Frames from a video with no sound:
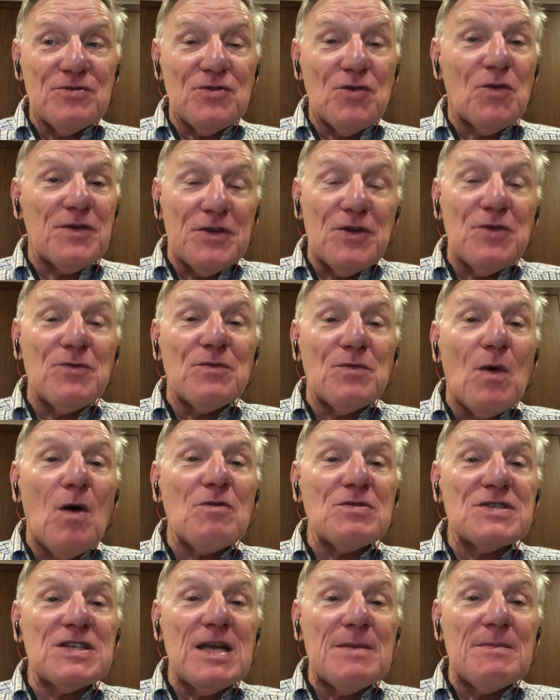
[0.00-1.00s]
You
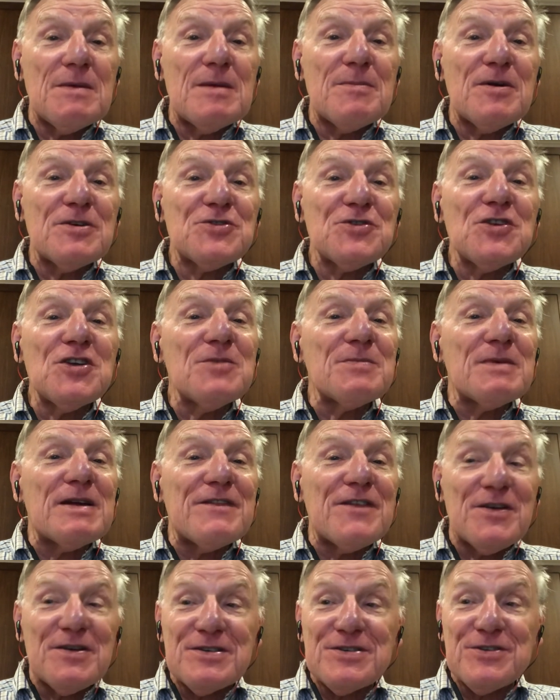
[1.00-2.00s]
won't see me, but you'll hear me
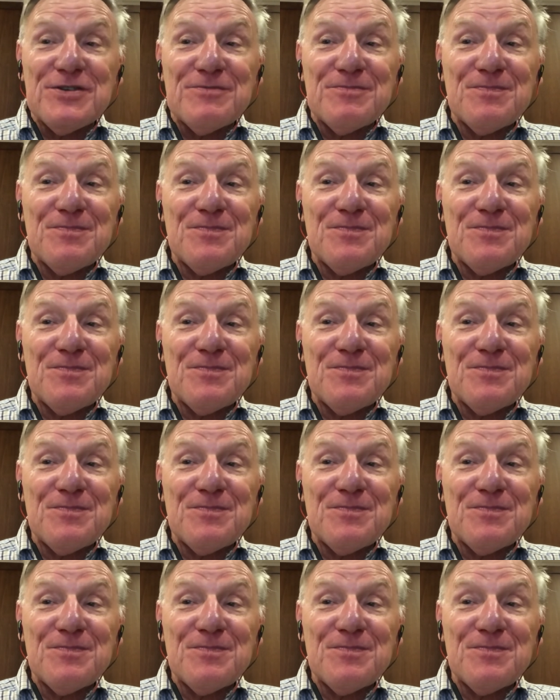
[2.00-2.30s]
very soon.